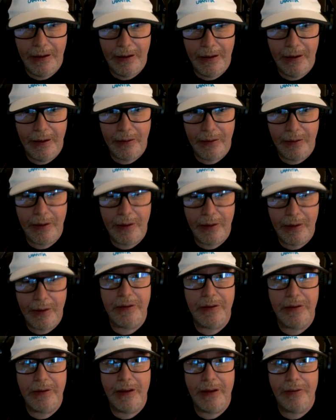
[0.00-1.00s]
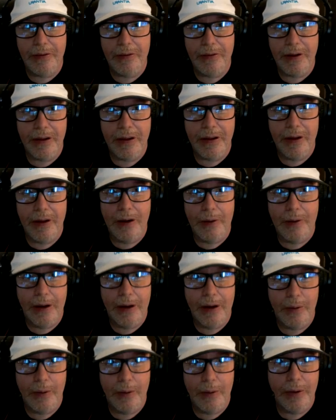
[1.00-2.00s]
something's definitely going
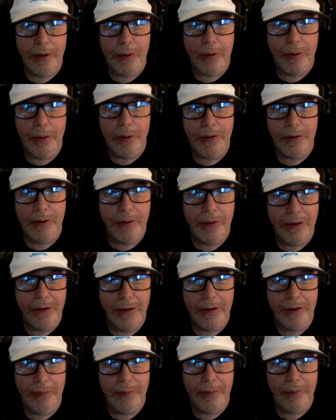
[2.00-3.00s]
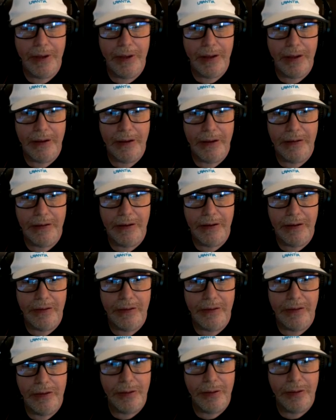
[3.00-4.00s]
on, whether we're doing something that's
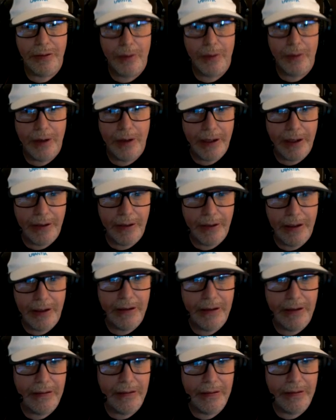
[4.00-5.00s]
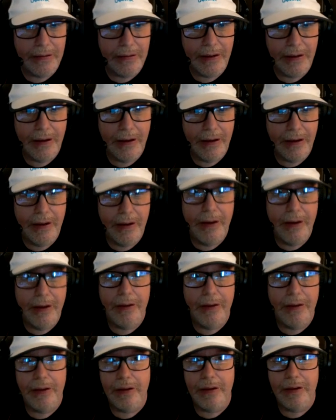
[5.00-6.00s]
drawing these
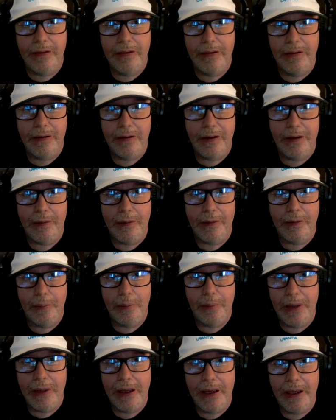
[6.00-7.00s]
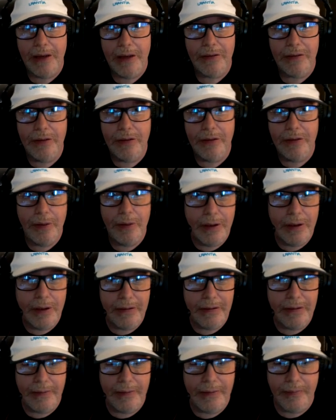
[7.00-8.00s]
beings to
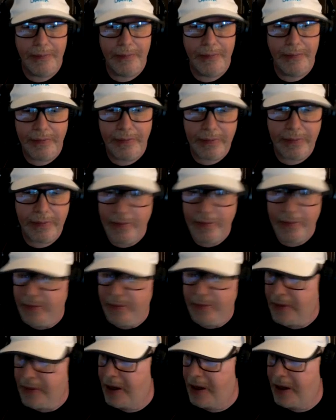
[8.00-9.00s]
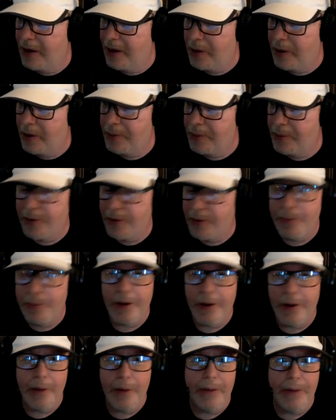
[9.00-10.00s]
us. And I want to put a
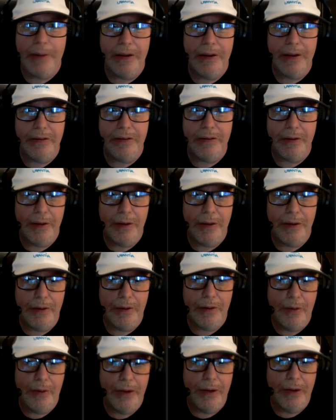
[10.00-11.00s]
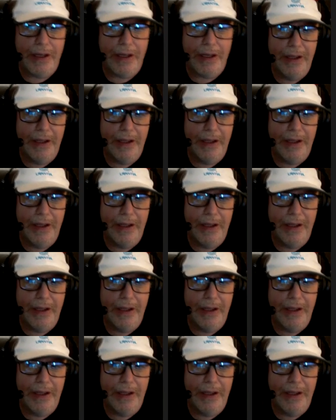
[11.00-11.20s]
book up on the screen real quick